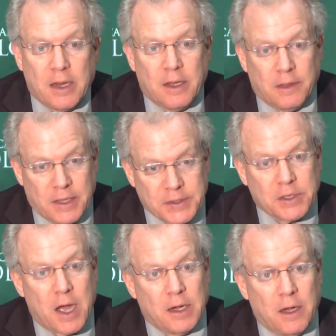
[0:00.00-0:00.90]
In this
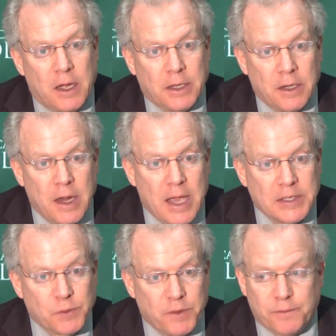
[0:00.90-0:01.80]
guideline,
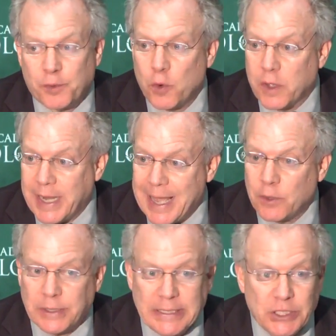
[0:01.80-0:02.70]
as we've broken
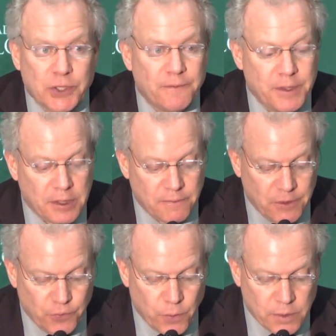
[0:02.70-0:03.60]
out each of the
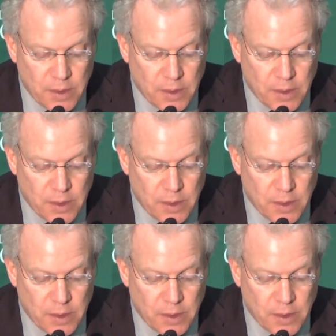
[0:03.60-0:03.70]
individual